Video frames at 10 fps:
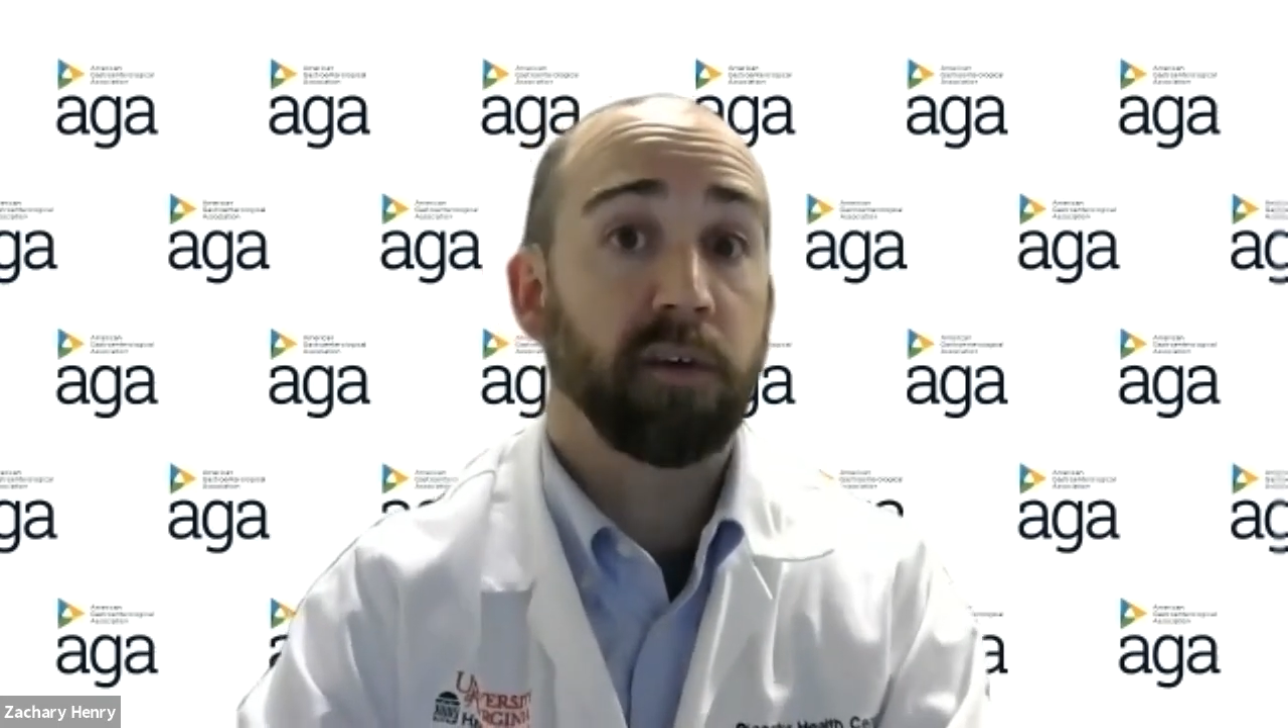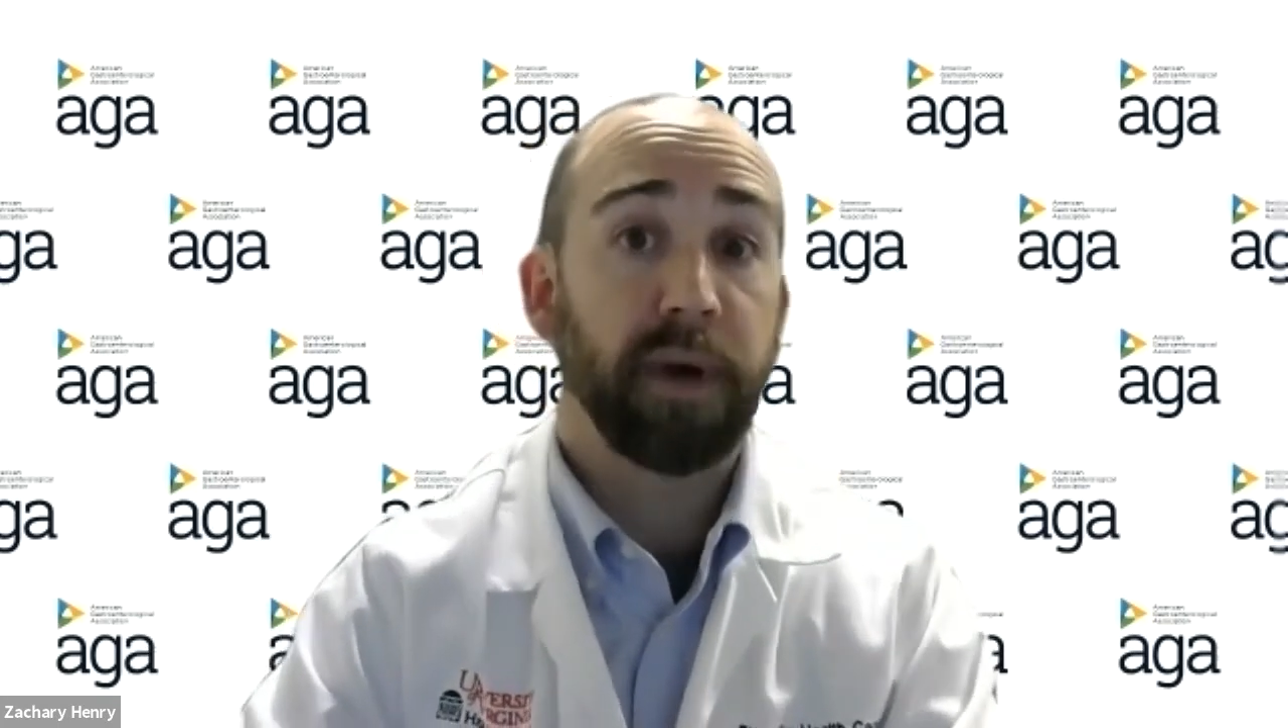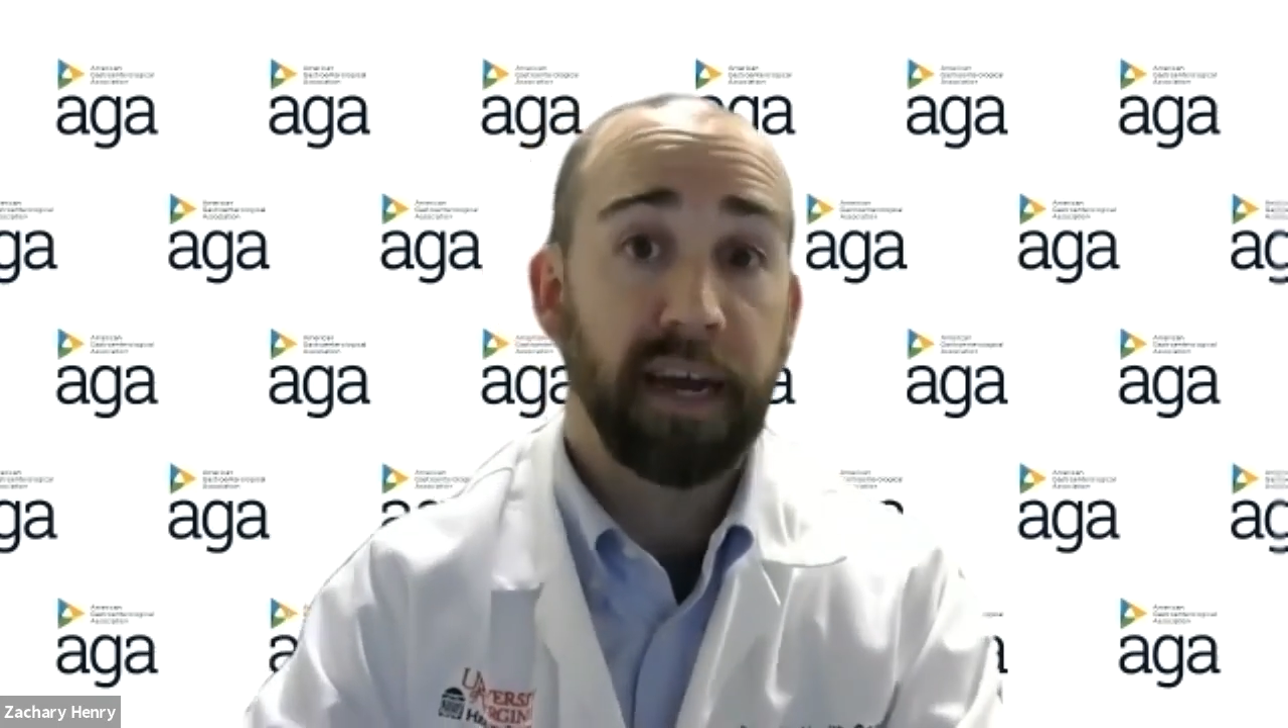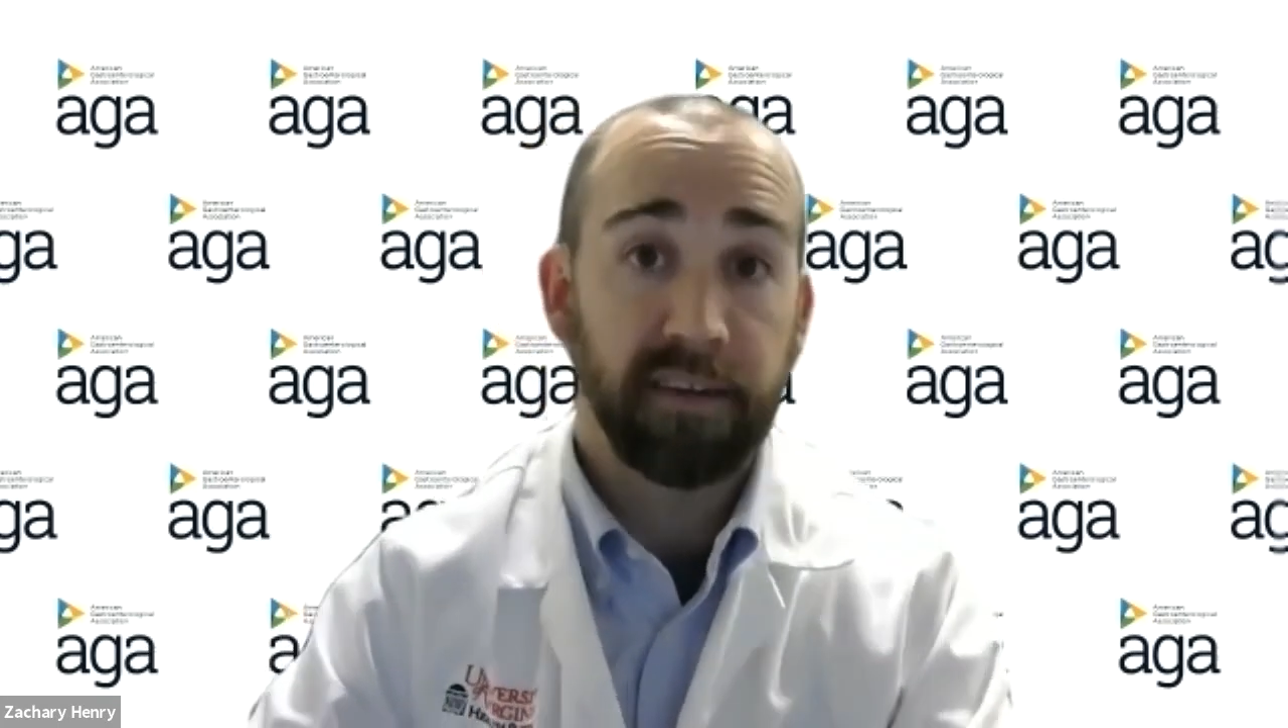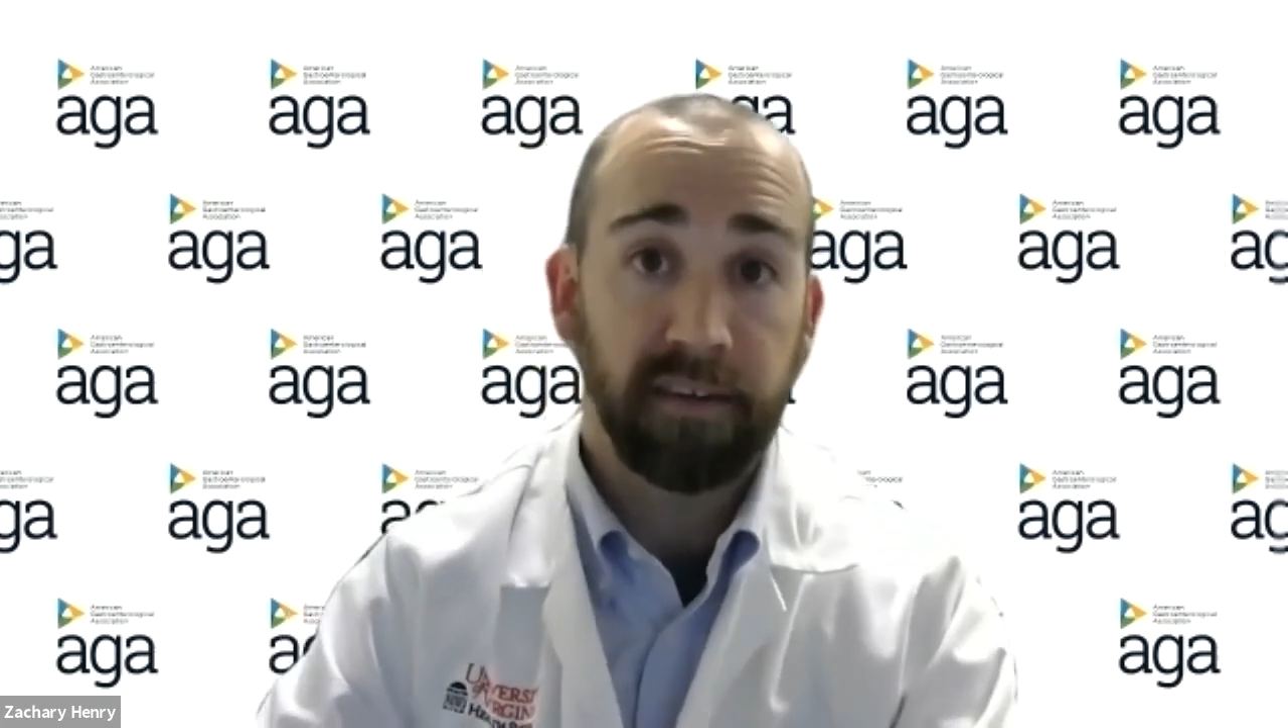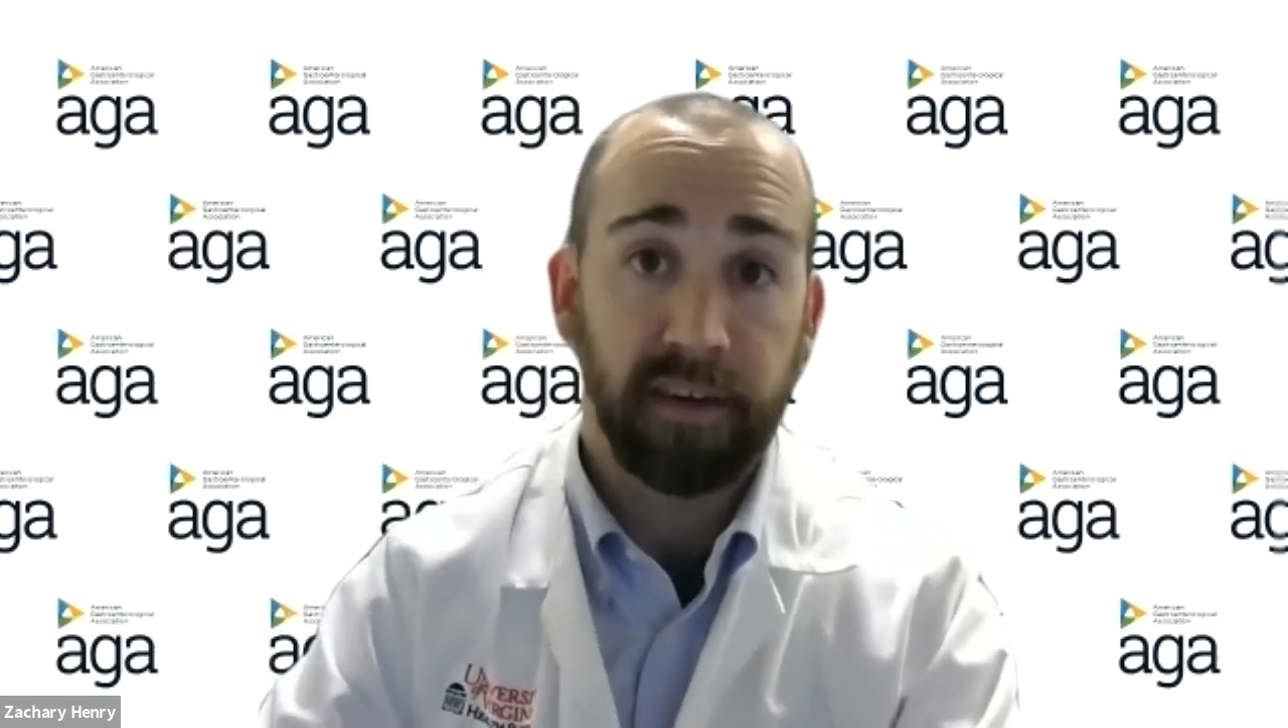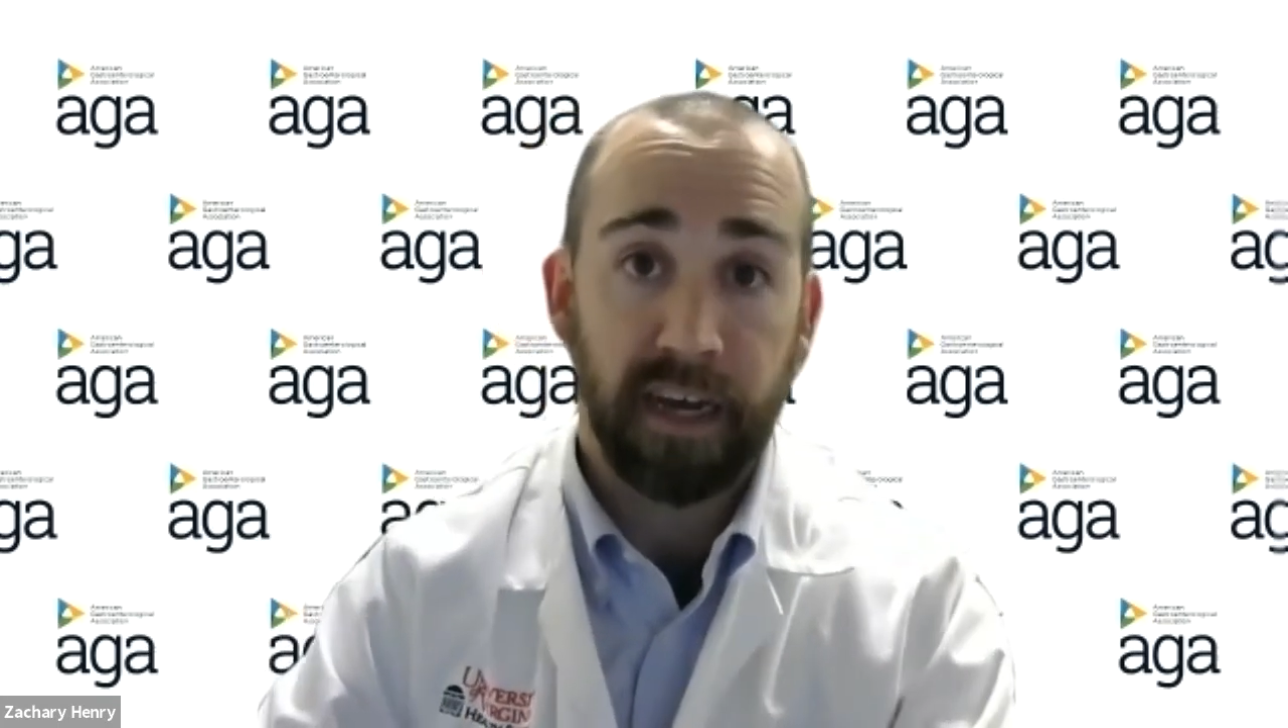Patton,